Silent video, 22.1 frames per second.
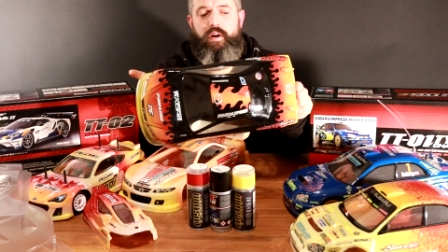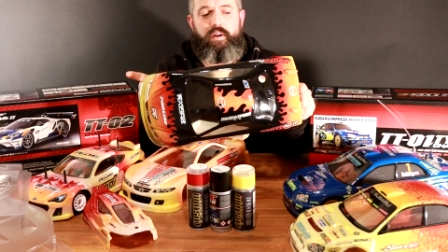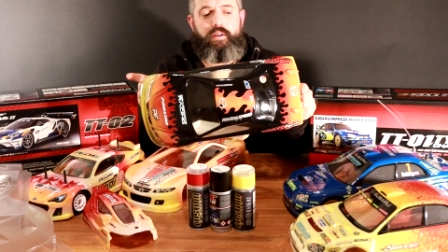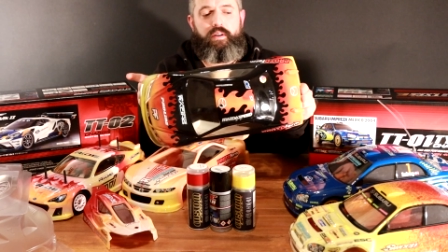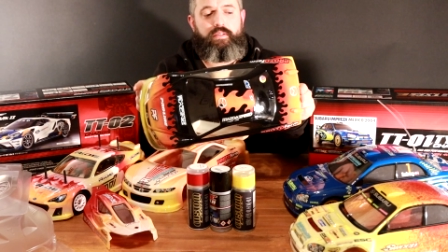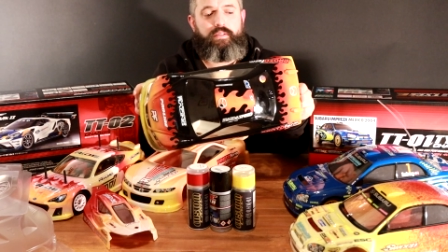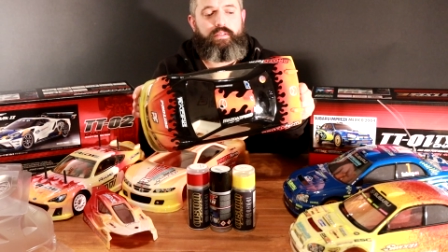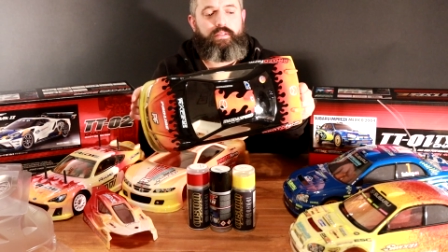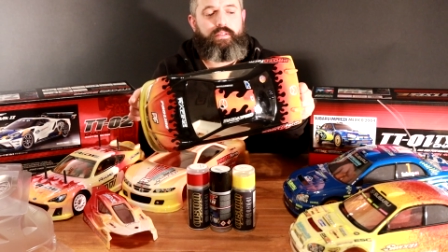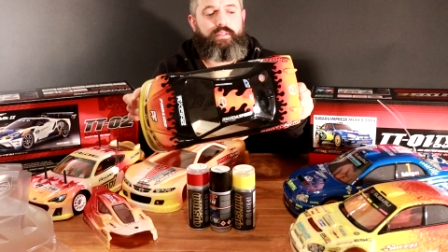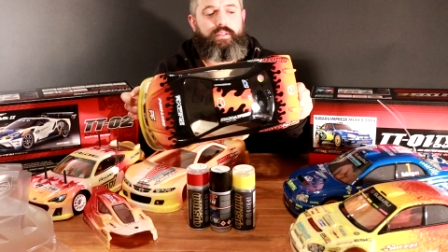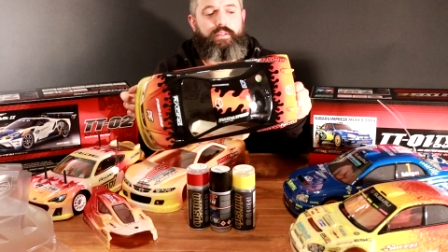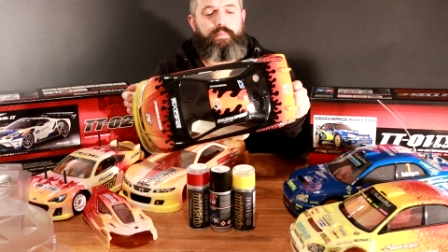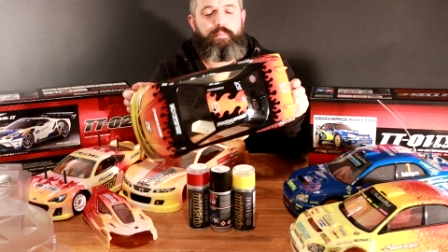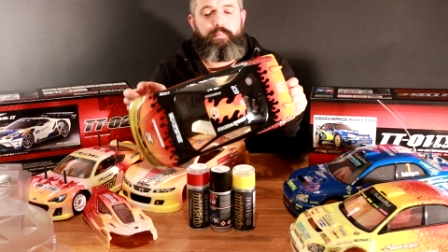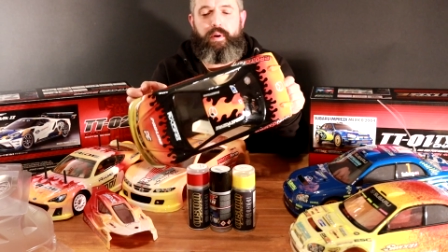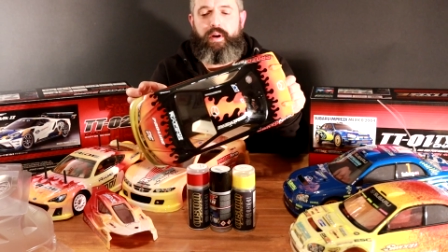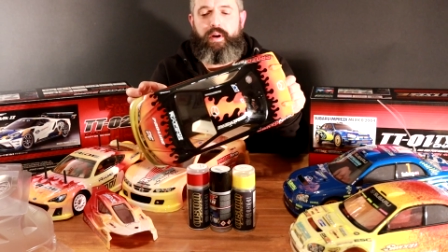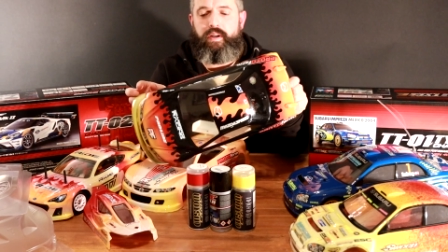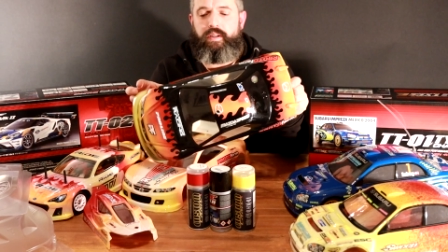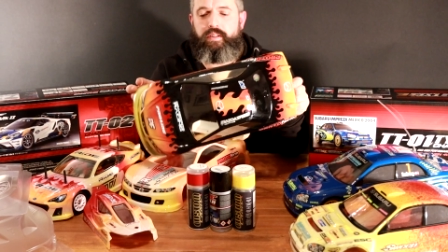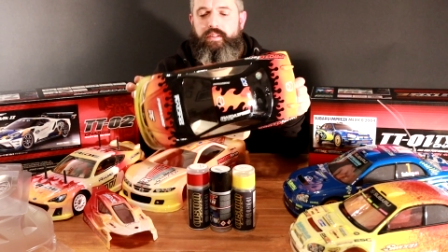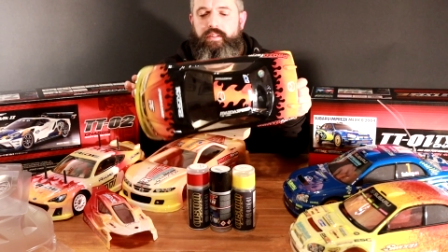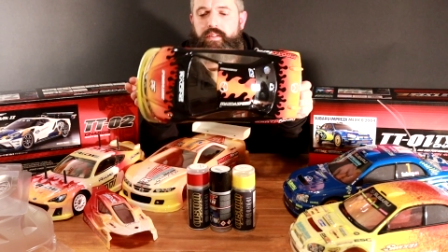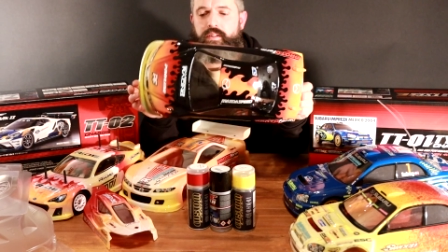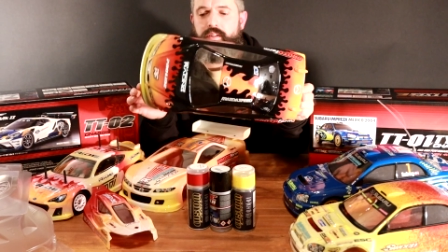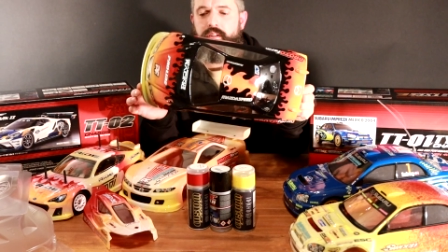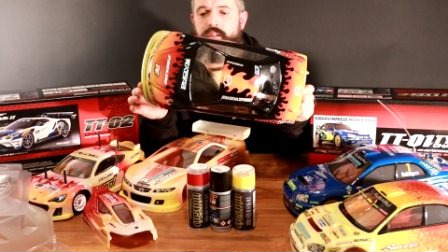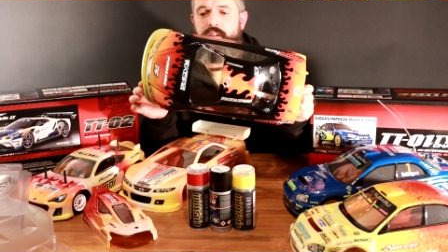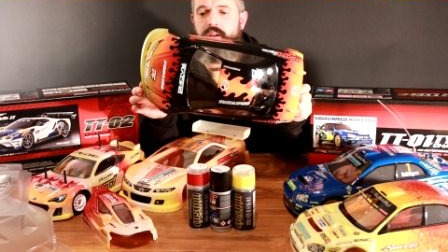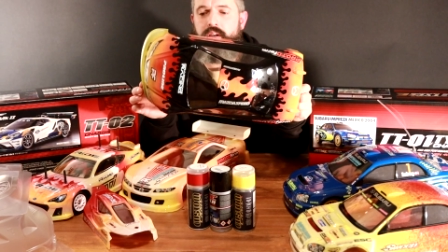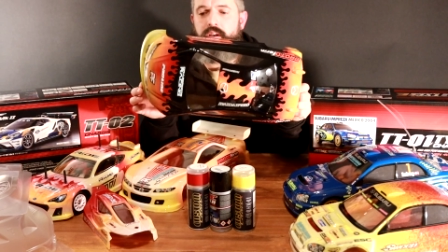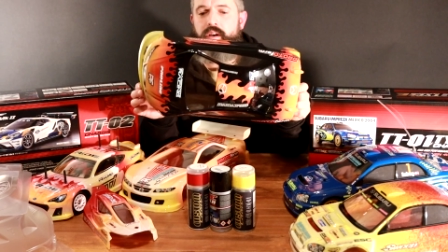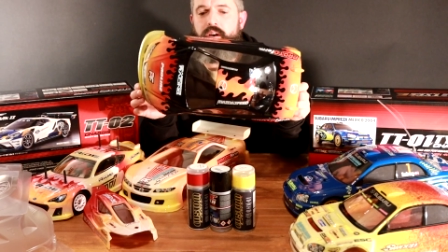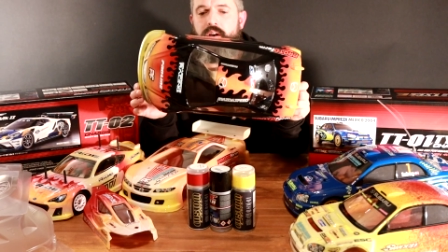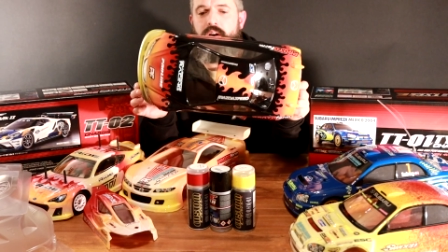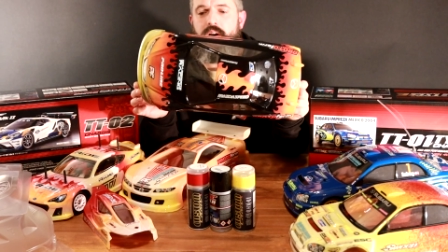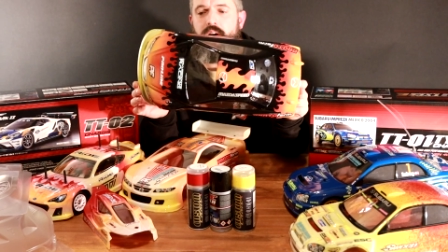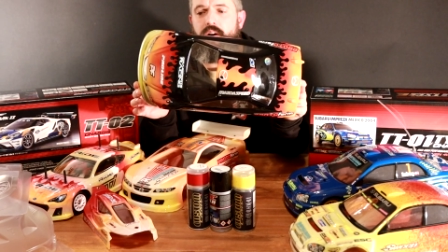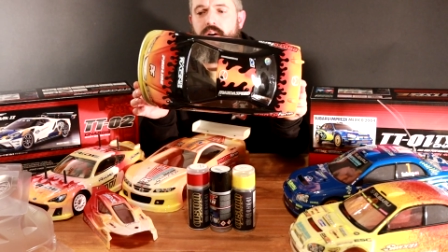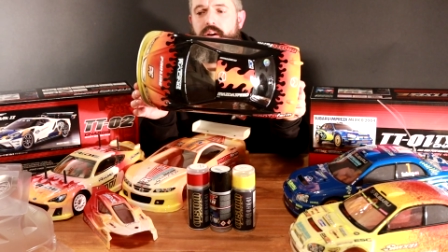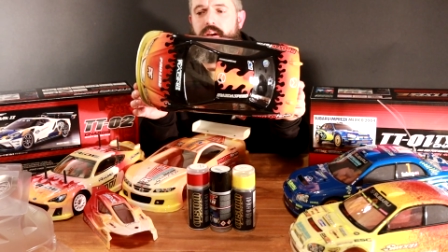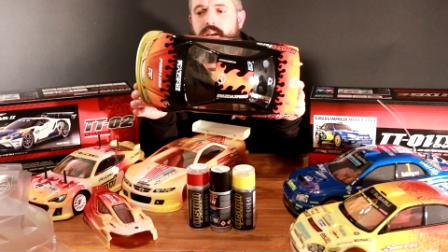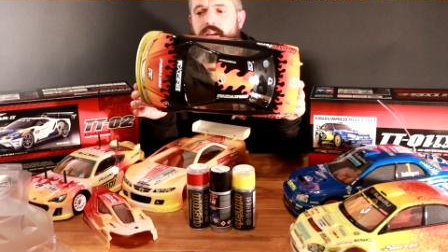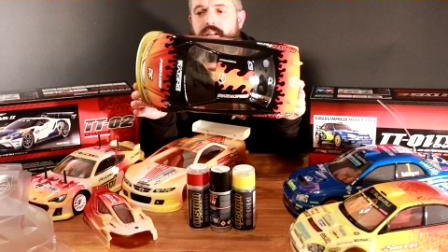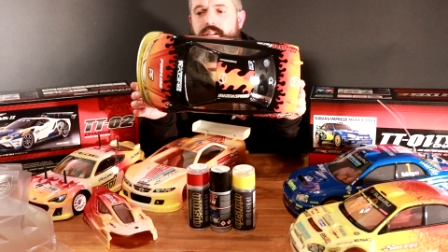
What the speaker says: masks, but I